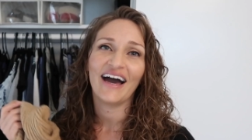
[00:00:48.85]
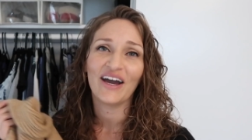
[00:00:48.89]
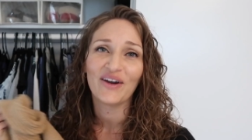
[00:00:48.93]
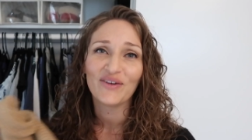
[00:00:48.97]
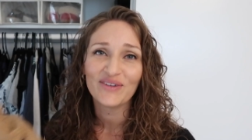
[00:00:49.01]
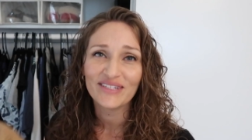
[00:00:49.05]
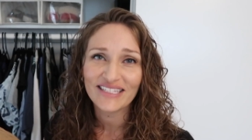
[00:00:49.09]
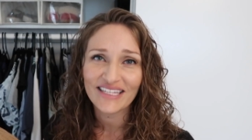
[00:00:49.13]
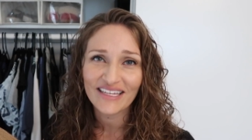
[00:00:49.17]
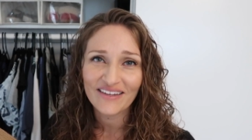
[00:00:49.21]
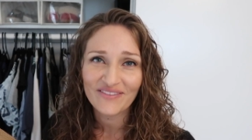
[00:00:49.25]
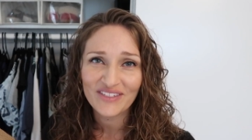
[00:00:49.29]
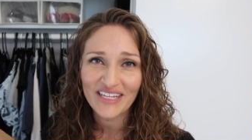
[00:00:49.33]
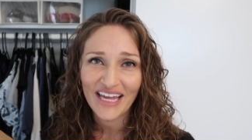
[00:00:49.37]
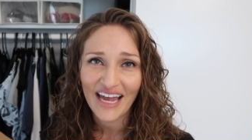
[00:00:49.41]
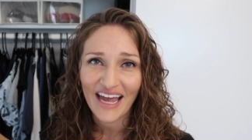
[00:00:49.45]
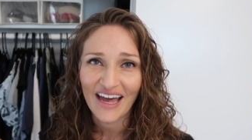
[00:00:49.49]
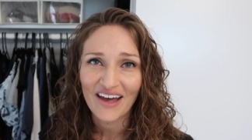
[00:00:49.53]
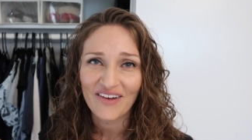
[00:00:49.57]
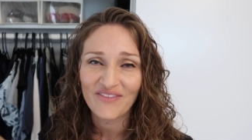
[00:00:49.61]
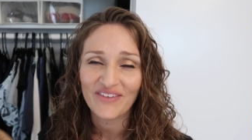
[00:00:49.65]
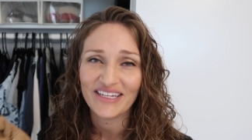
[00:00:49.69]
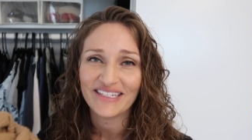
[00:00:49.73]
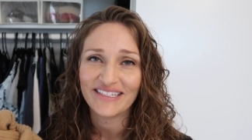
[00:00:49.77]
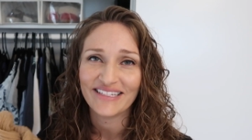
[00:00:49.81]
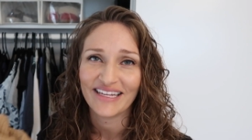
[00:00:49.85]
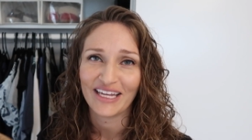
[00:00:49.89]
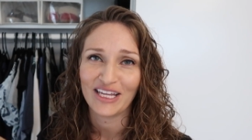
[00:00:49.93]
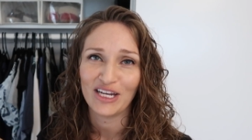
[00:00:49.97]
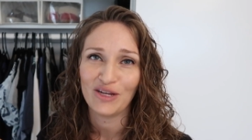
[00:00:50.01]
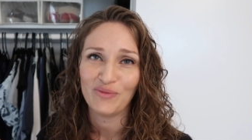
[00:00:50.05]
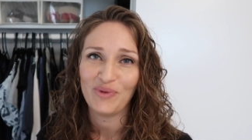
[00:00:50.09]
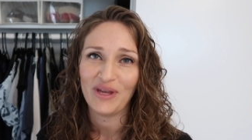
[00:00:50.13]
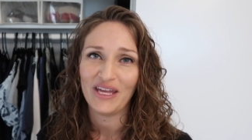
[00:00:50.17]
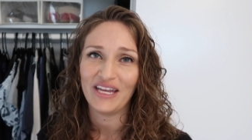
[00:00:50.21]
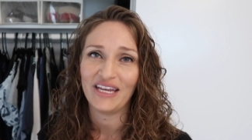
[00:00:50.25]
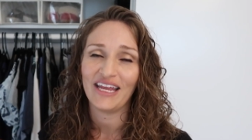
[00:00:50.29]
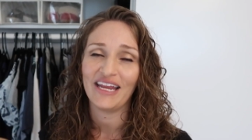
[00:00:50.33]
I always love to have a second
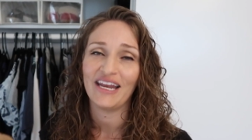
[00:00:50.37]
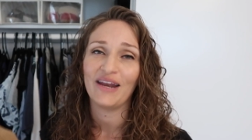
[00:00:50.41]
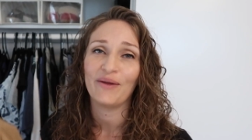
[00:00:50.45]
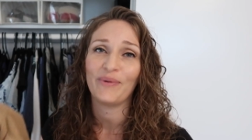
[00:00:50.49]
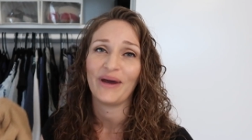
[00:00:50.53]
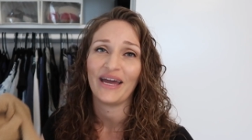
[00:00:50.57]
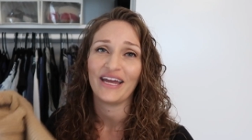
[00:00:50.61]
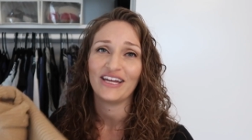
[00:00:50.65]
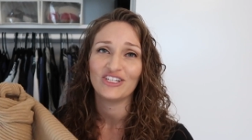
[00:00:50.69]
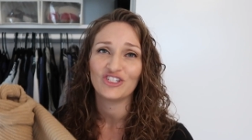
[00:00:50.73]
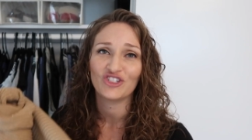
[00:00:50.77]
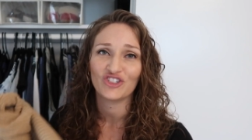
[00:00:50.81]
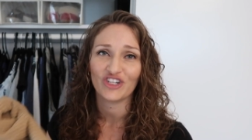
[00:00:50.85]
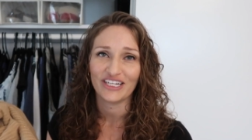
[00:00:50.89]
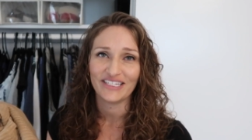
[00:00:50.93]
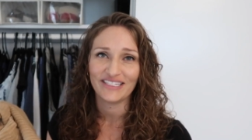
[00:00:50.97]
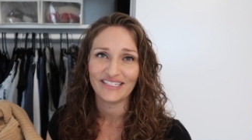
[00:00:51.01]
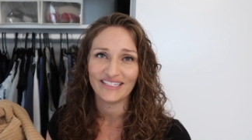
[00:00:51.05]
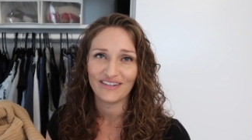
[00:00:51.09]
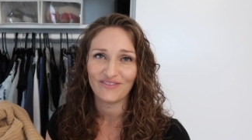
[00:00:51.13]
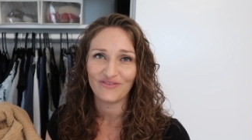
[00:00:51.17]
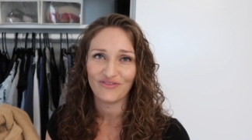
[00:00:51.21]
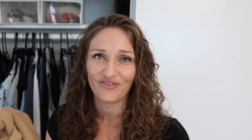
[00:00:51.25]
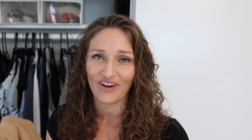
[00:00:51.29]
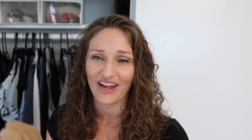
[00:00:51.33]
opinion by a trusted